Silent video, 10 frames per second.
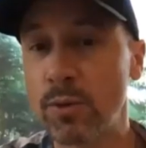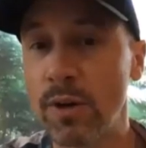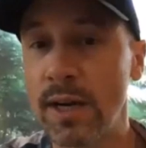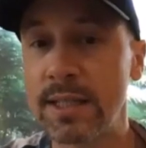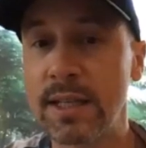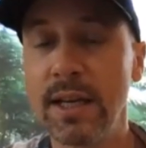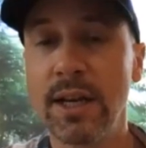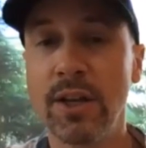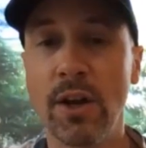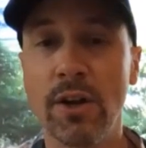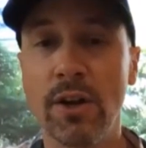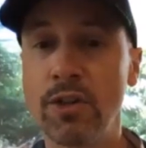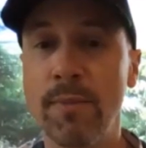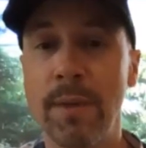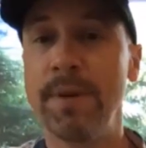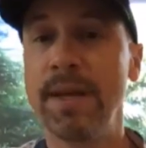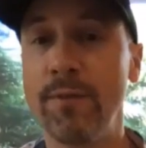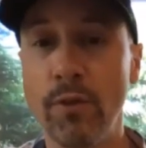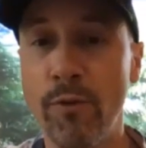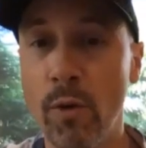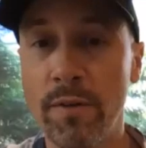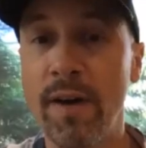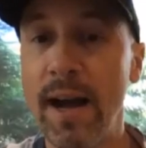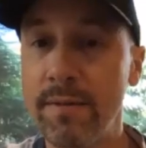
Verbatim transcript: whereas, you know, YouTube might be giving you 4 to 5.